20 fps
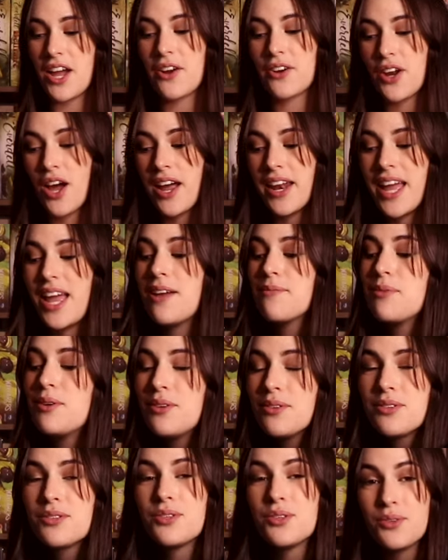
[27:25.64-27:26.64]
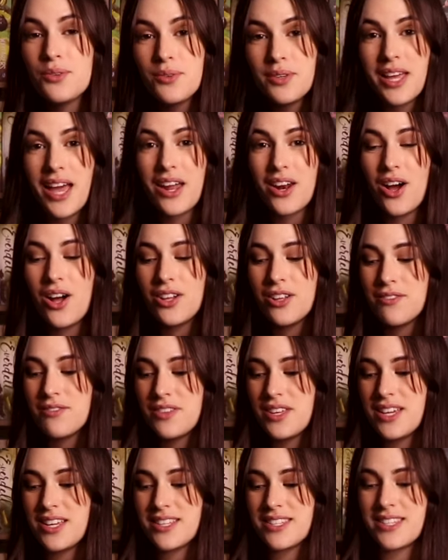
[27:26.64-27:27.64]
are not able to get all of
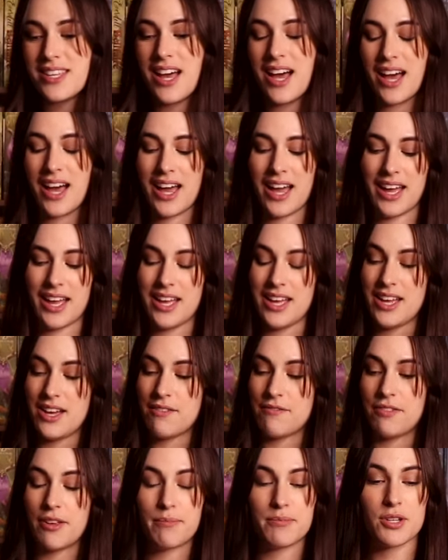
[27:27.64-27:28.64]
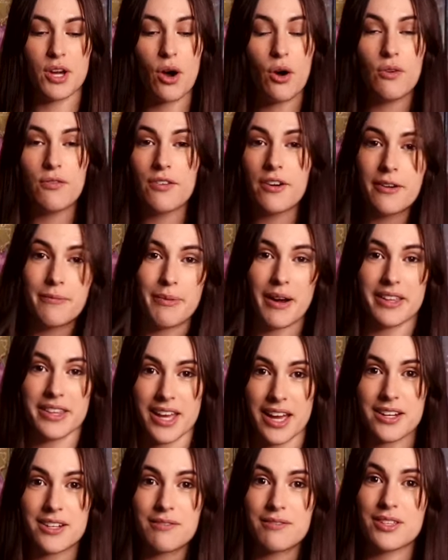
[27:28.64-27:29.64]
these flipped over by the
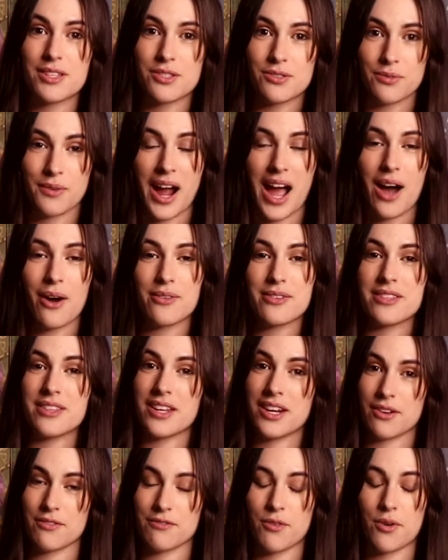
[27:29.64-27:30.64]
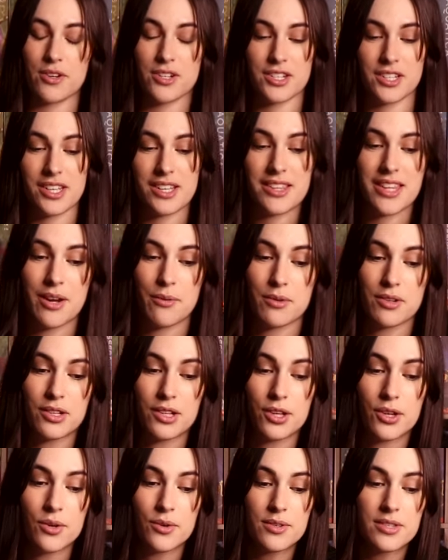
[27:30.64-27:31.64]
end of this round, then unfortunately they would
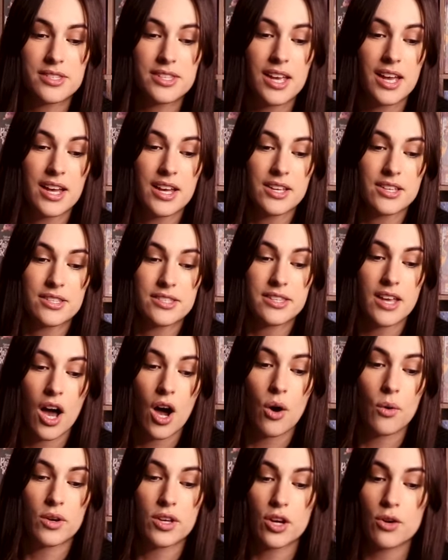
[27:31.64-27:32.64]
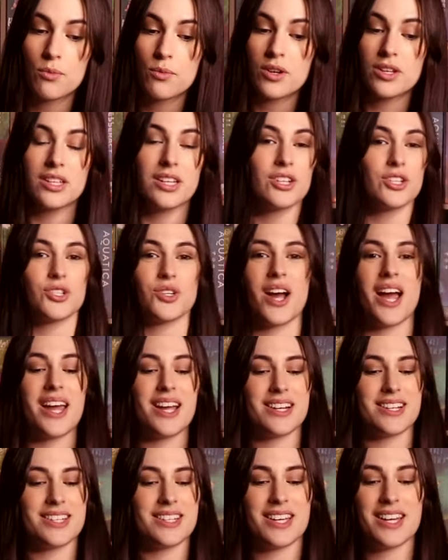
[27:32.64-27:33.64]
lose. So you're really
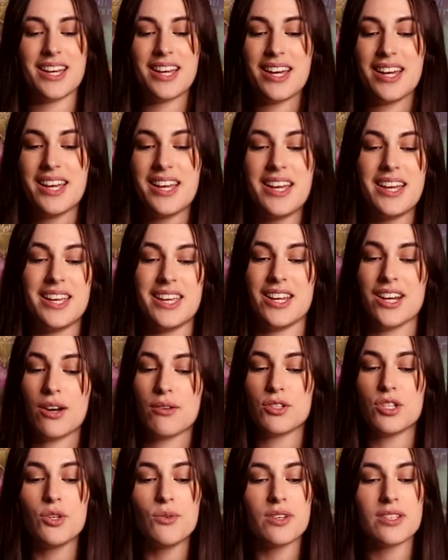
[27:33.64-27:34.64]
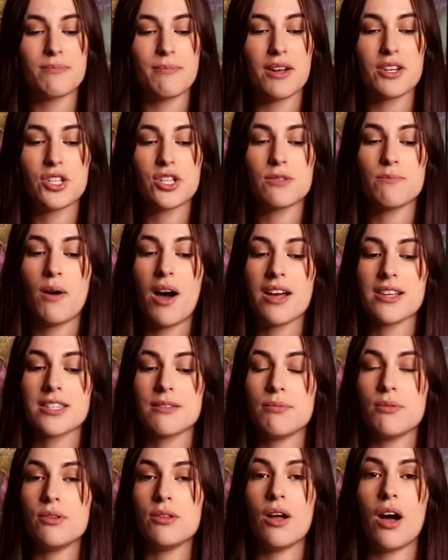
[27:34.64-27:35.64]
trying to, you know, do as much as
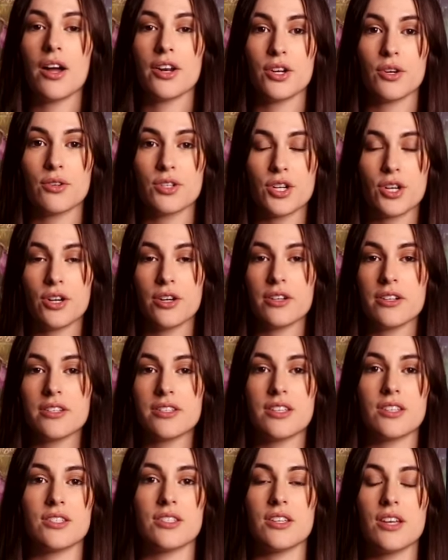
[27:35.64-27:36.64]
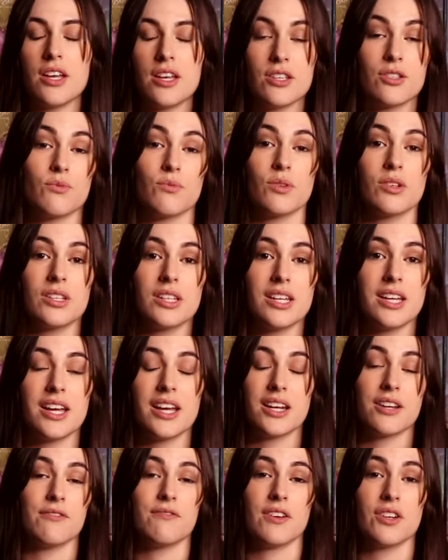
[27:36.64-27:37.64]
possible on your turns. This is really
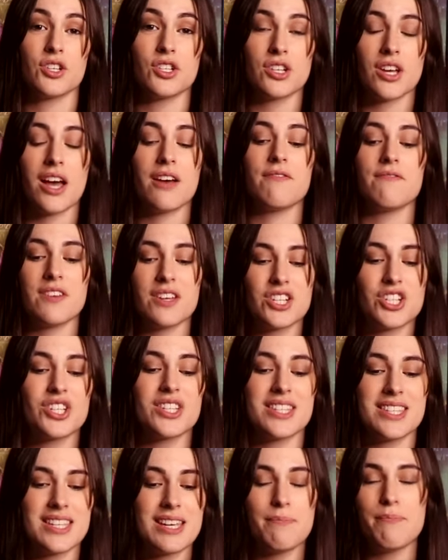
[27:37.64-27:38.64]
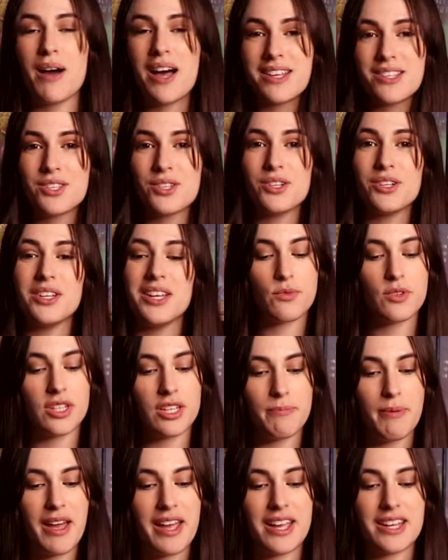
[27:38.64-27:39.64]
an efficiency puzzle. Really
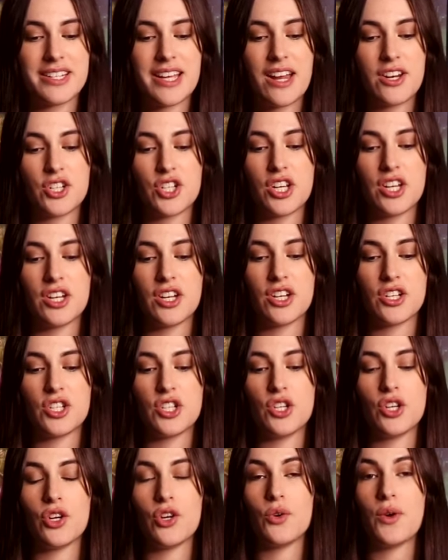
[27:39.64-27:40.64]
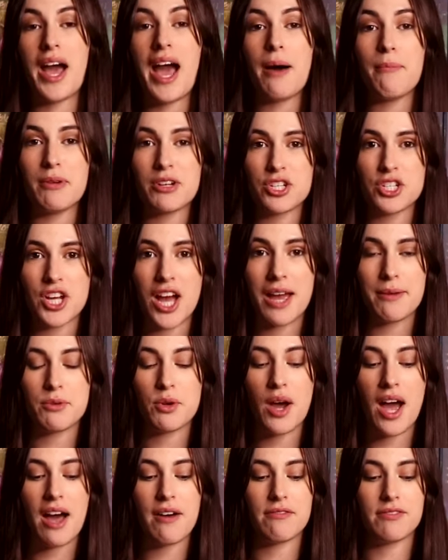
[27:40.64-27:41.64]
paying attention to how much time you
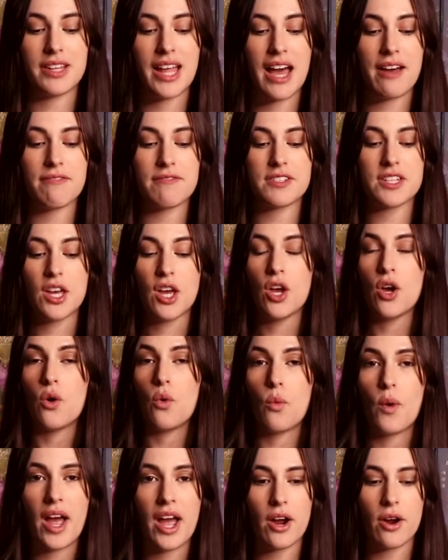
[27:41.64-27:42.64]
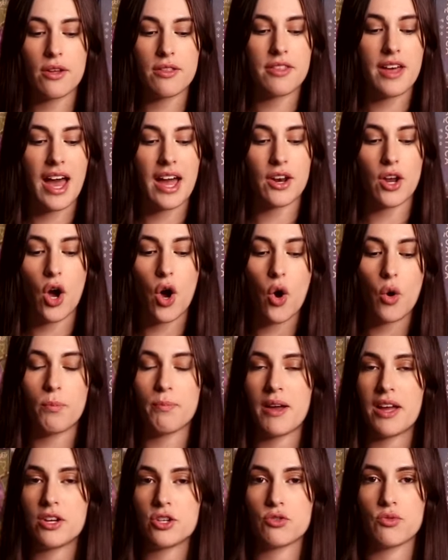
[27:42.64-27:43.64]
have left, where that hope
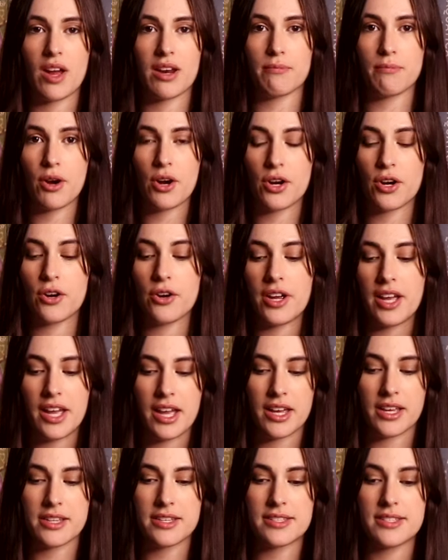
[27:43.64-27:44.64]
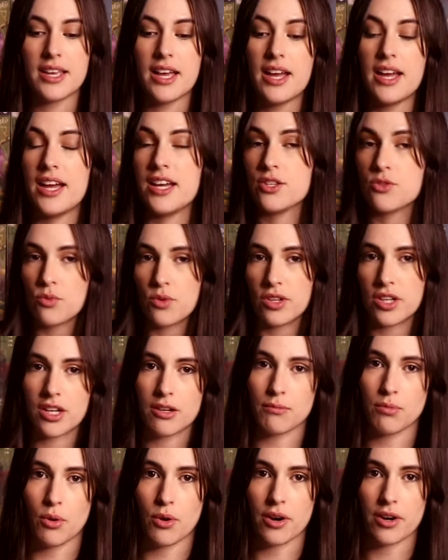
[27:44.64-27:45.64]
and dread marker is really
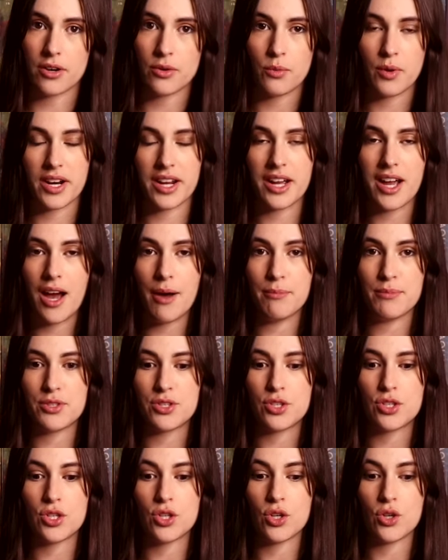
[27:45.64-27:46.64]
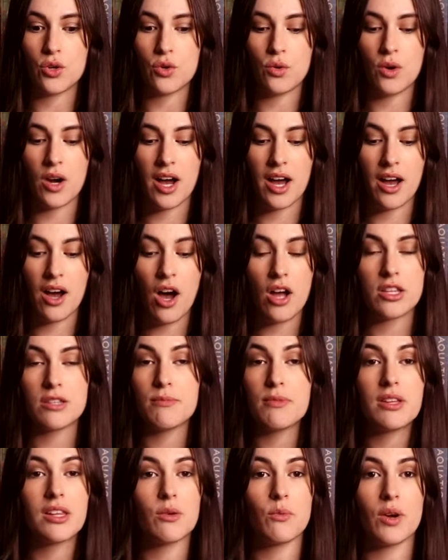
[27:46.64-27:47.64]
important when it comes to
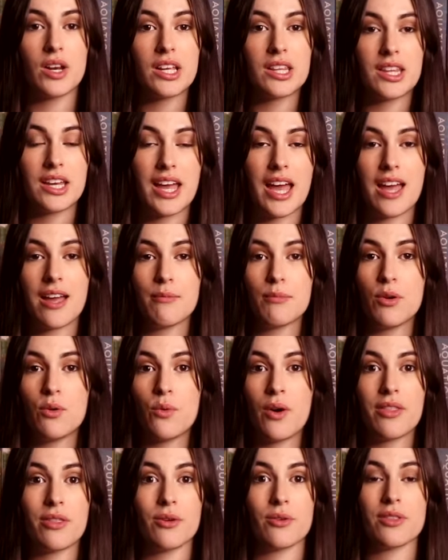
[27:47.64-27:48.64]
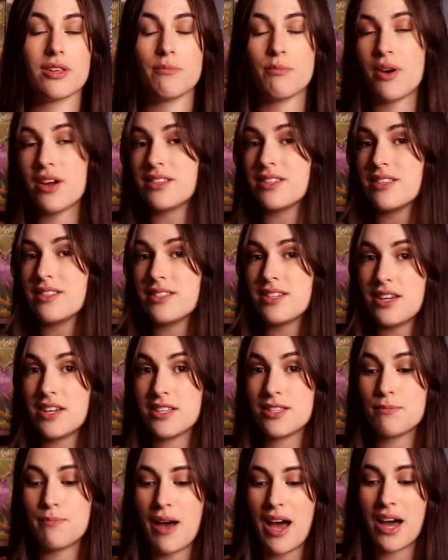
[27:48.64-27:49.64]
ultimately winning the game, whether the presence
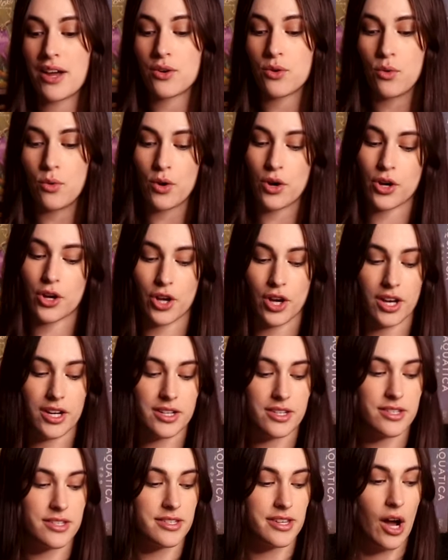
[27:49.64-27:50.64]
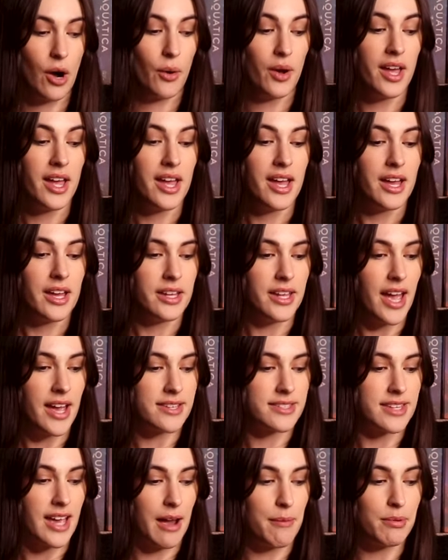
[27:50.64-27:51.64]
is bad or good. So
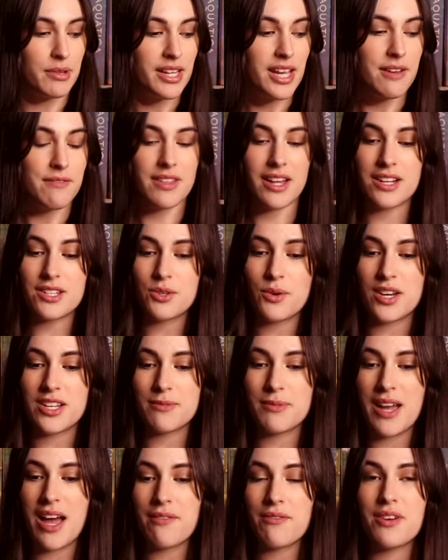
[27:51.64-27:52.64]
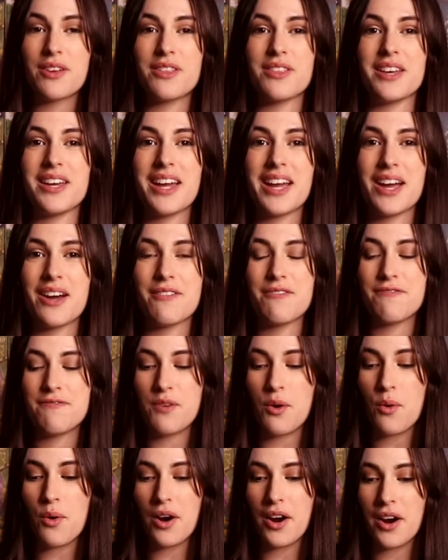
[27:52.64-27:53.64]
yes, I believe that is going to be everything
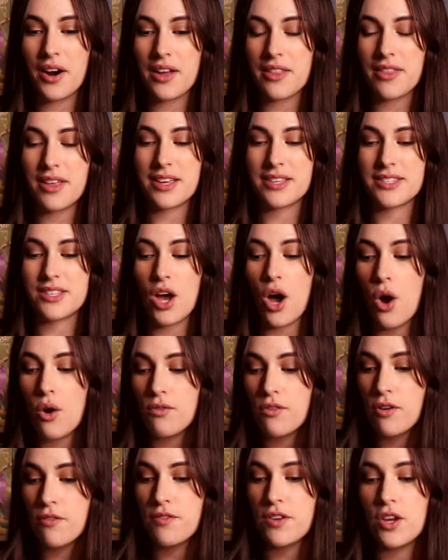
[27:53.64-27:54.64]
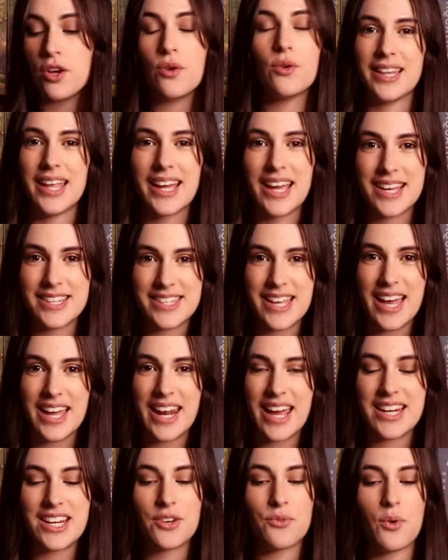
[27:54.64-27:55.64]
for this overview. Like I said,
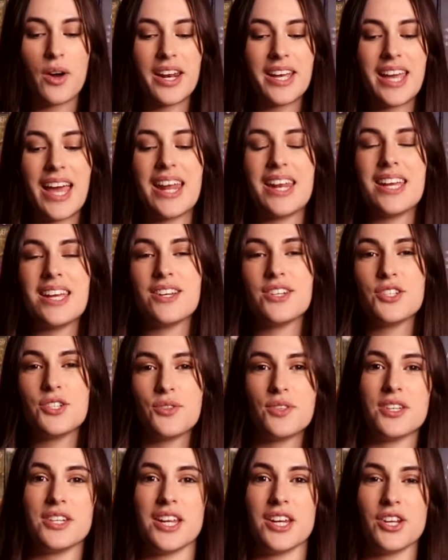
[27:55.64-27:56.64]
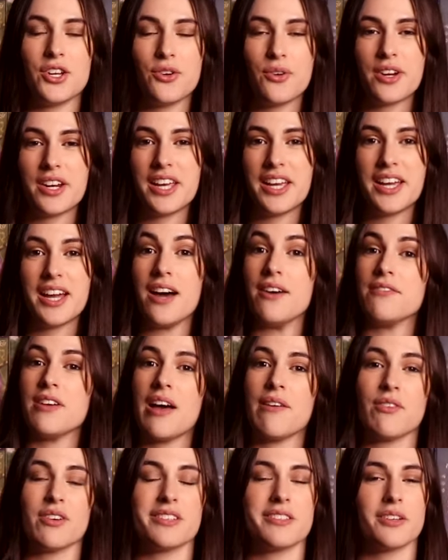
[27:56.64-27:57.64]
I didn't want to get into the nitty-gritty of
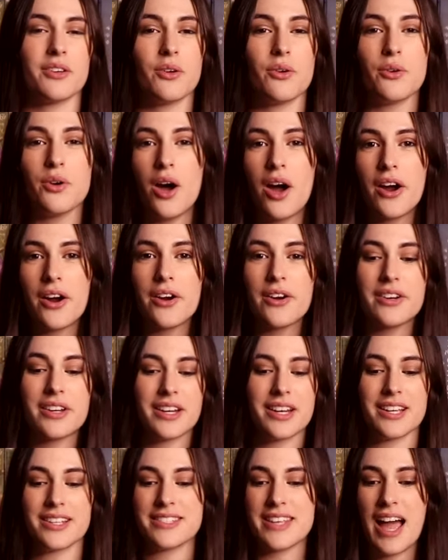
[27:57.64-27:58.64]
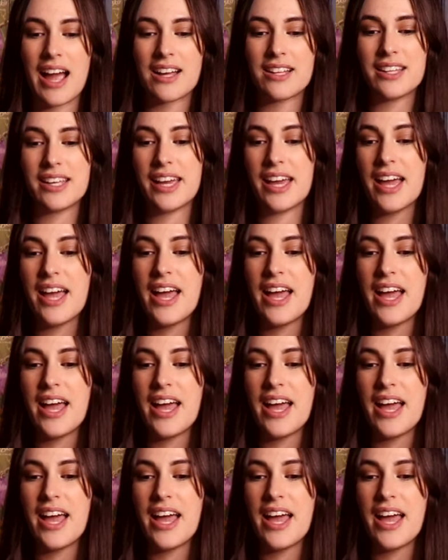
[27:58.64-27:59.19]
every single card and exactly